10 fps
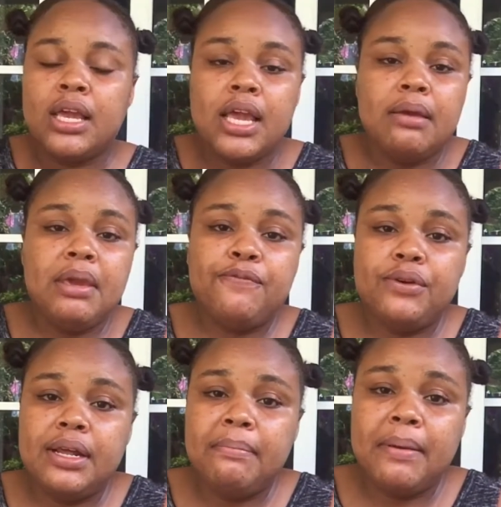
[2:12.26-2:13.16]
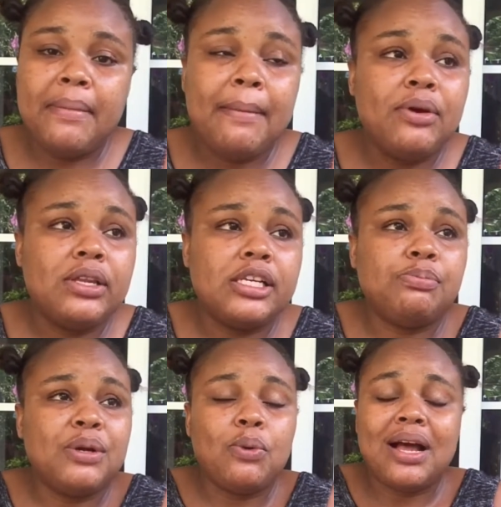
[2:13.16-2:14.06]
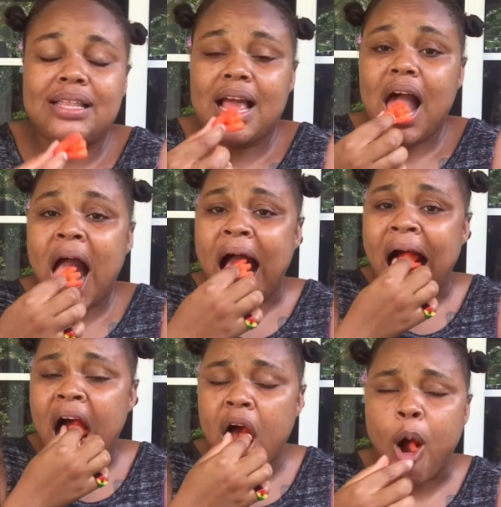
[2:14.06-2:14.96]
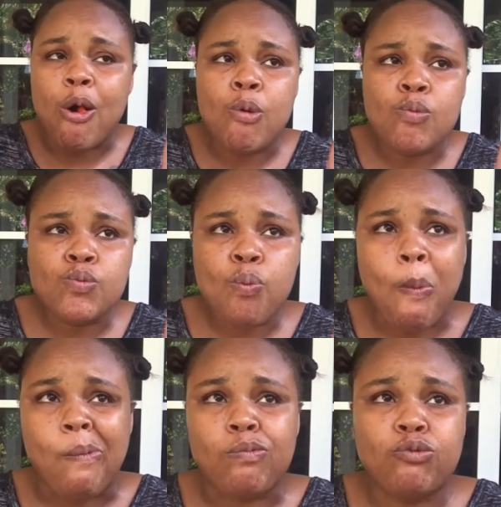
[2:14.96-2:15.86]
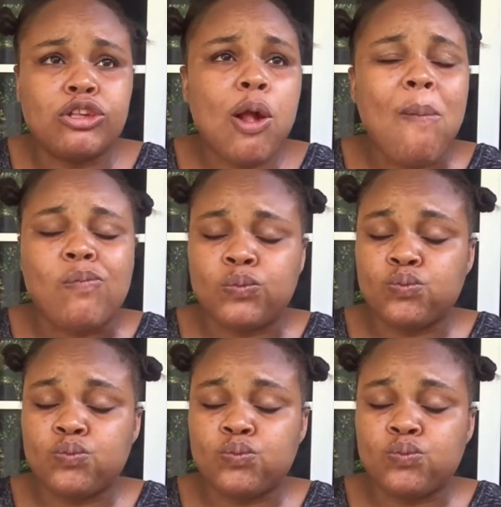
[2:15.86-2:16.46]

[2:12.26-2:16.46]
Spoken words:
a Bigfoot them make my mouth of spring water. To